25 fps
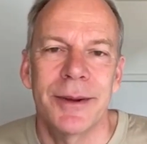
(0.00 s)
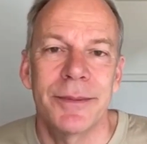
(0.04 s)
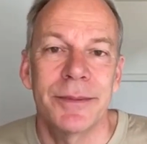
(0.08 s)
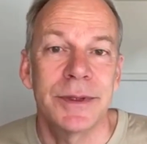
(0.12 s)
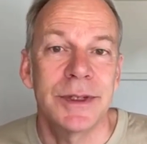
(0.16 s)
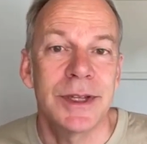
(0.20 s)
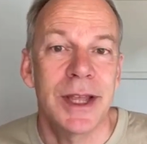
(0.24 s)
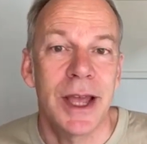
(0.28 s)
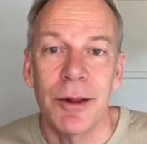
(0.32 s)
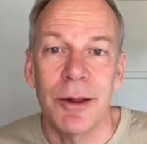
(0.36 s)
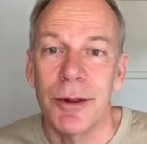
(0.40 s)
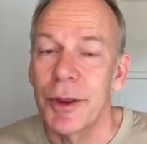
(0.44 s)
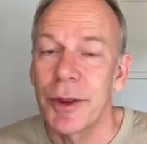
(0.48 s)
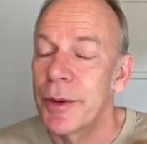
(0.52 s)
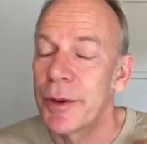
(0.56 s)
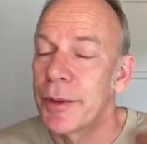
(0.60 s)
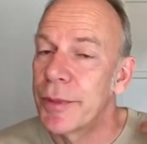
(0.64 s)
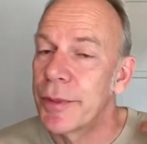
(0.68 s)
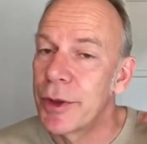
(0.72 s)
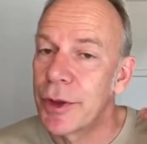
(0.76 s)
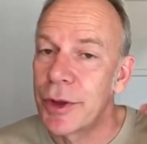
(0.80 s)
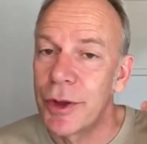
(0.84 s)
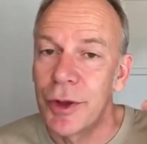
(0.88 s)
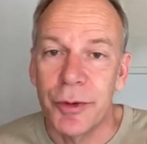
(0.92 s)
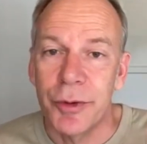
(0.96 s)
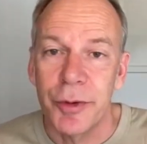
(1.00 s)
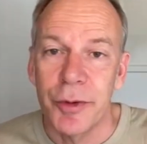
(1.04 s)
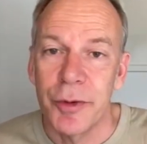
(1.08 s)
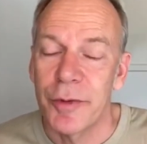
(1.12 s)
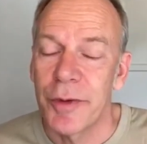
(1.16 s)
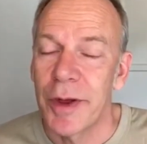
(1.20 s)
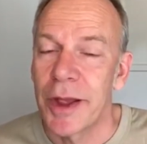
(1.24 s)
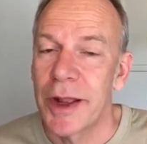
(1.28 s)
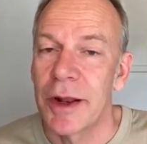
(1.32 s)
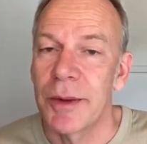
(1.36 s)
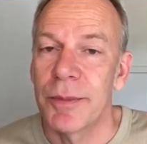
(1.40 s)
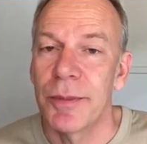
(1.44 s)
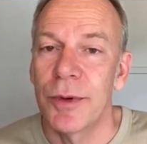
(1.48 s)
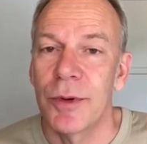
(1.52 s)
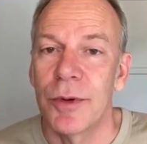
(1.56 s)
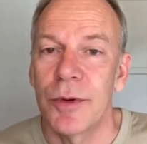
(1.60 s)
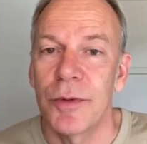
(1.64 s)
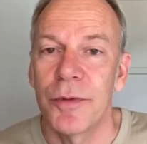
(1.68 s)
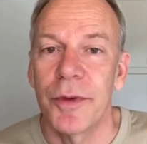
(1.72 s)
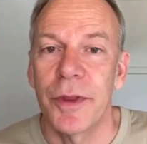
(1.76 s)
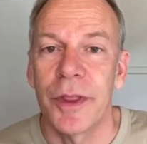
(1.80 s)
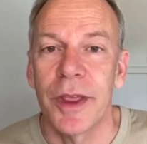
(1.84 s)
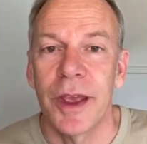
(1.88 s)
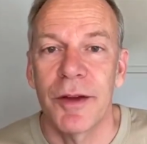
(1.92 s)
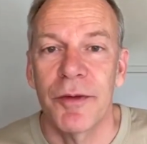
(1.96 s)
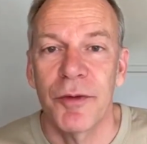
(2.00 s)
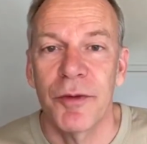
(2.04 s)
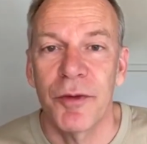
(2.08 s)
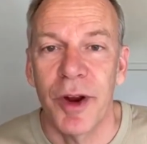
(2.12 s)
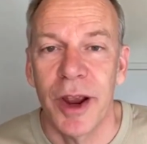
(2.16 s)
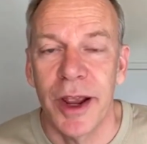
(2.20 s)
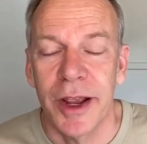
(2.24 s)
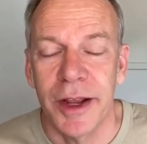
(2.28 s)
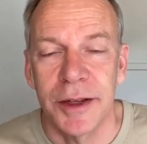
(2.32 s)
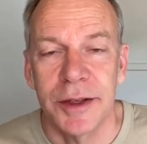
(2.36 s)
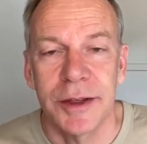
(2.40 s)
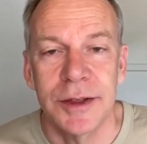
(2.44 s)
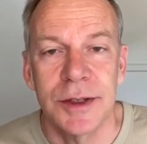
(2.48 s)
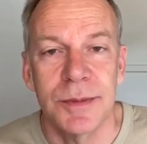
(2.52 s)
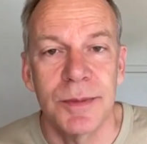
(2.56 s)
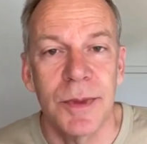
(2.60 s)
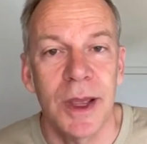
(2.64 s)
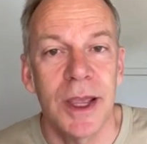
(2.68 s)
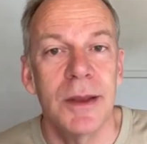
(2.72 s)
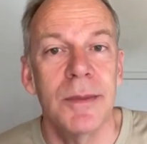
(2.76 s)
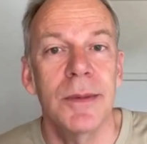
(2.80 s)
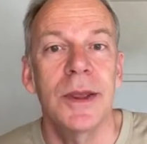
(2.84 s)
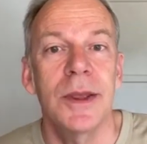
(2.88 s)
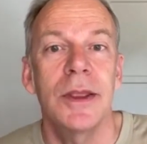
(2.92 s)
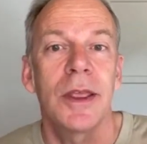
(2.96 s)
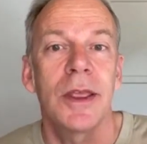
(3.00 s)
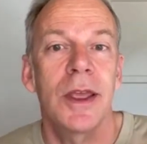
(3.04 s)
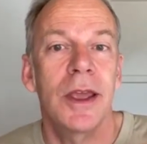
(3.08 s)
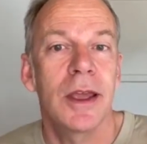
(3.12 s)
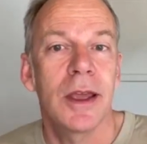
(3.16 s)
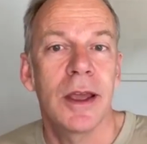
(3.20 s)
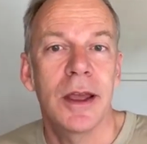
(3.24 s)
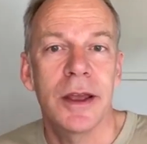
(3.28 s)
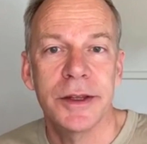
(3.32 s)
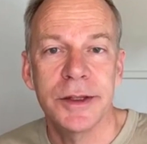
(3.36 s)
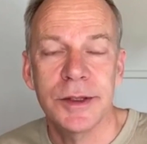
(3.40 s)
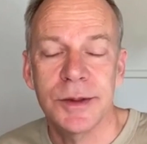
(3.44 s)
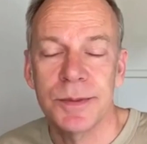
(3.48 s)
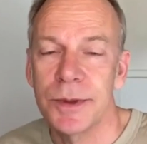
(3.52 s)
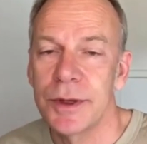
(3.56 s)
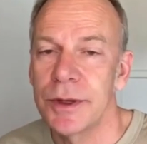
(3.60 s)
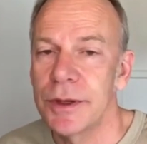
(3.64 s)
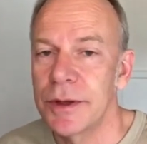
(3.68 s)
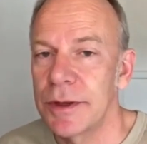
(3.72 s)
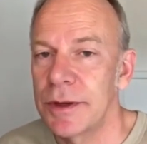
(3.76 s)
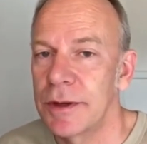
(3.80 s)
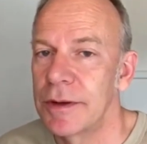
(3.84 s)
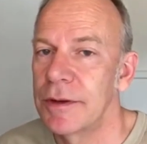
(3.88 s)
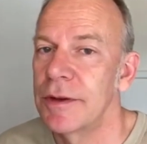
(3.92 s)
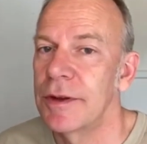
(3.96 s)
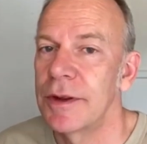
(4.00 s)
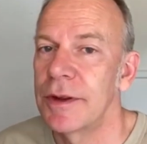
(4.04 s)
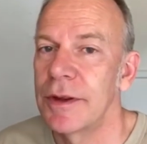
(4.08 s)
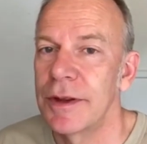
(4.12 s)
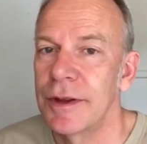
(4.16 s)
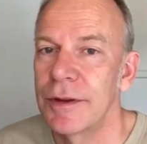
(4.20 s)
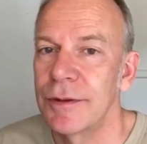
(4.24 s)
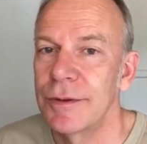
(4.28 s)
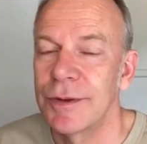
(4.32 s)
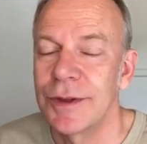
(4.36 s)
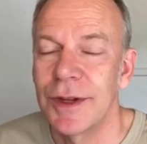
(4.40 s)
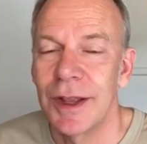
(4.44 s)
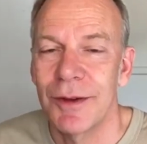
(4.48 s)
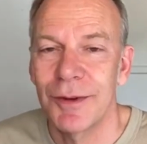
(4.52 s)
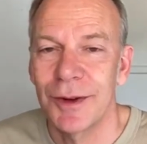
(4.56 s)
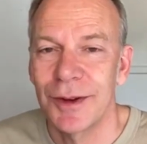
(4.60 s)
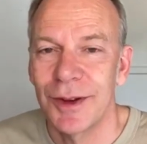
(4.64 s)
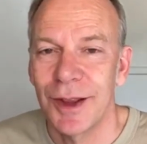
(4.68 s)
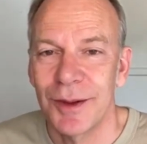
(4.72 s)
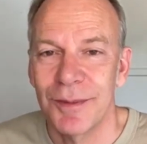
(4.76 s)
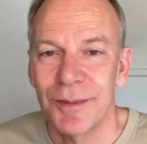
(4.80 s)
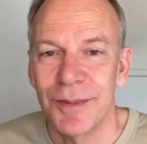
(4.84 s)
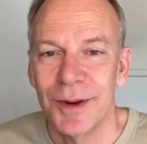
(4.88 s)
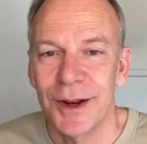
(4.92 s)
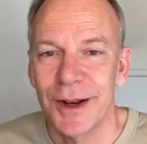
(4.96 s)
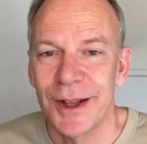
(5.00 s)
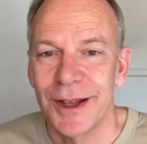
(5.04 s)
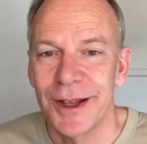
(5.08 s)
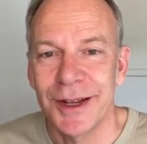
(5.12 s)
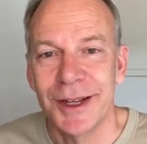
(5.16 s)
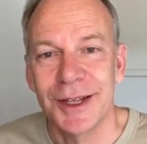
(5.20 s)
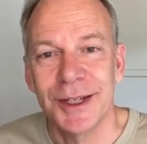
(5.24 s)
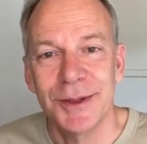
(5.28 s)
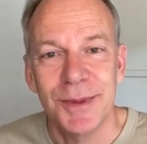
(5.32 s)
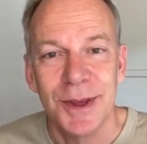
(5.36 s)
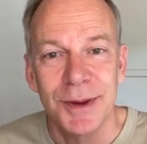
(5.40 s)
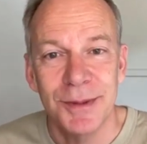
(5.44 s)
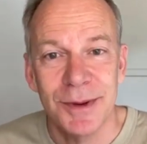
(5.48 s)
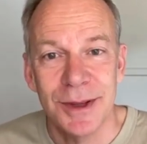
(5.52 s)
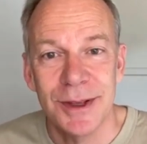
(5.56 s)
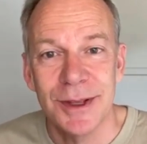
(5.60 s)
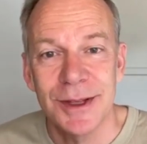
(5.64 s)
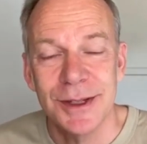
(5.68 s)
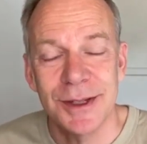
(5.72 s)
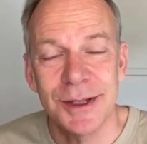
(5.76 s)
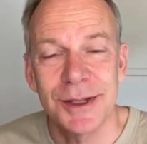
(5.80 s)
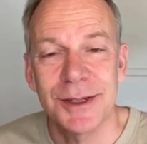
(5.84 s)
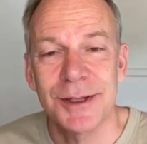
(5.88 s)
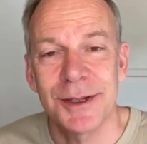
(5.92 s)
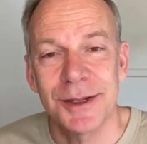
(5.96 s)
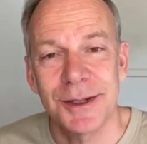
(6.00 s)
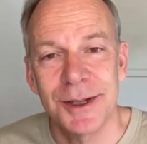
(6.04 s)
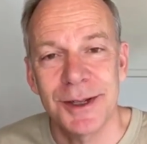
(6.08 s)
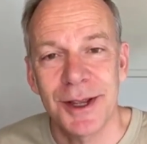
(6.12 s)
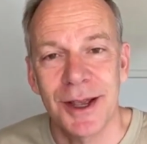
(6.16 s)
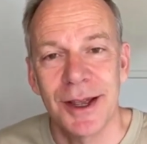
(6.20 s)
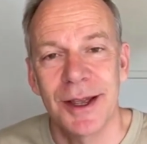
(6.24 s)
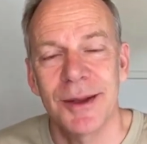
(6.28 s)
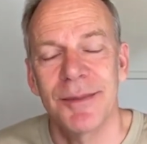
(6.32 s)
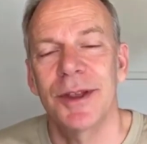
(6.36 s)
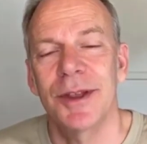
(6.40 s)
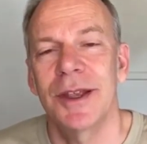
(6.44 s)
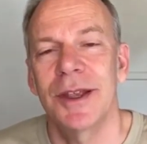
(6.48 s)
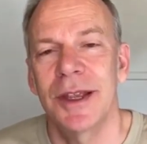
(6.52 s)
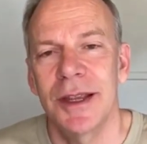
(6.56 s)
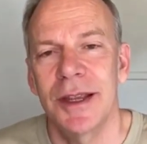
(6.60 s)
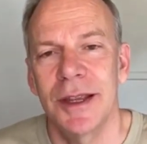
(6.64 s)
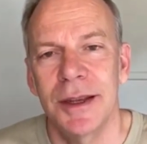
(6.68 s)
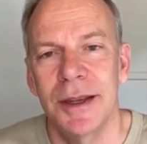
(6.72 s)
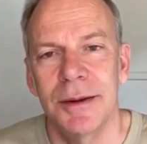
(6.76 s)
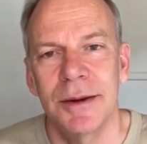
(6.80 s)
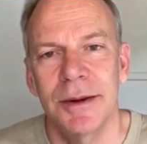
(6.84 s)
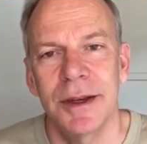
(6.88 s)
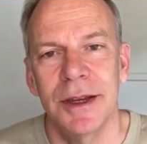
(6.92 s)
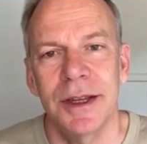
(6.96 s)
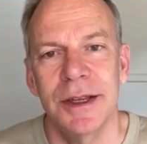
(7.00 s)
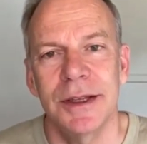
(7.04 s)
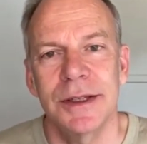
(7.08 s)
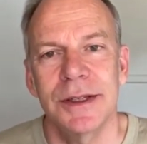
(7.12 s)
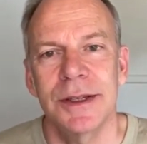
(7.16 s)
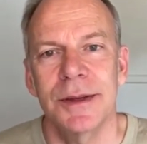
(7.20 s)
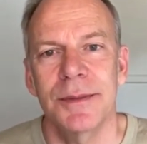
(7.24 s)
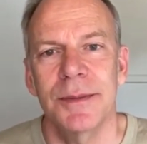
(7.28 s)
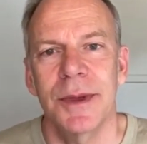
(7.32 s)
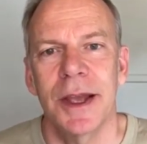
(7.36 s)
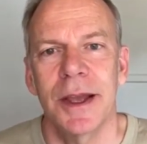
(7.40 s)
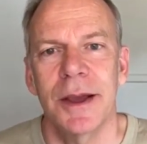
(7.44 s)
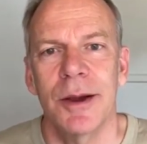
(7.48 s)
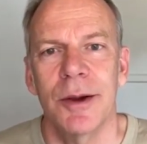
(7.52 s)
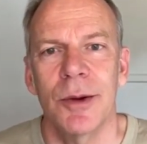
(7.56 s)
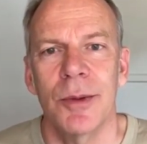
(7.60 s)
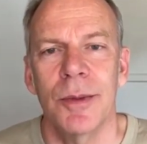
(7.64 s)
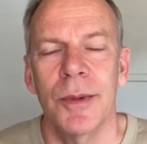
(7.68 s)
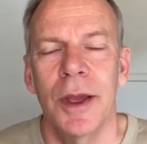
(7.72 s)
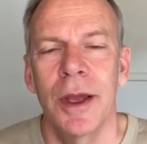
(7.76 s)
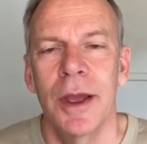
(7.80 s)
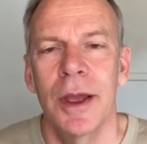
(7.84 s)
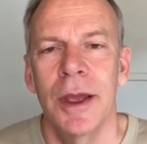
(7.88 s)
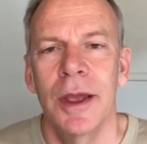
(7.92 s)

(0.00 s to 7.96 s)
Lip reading: tell them that you're available for their friends. Maybe their husband, who's never done Pilates, maybe this is the time that he needs some help.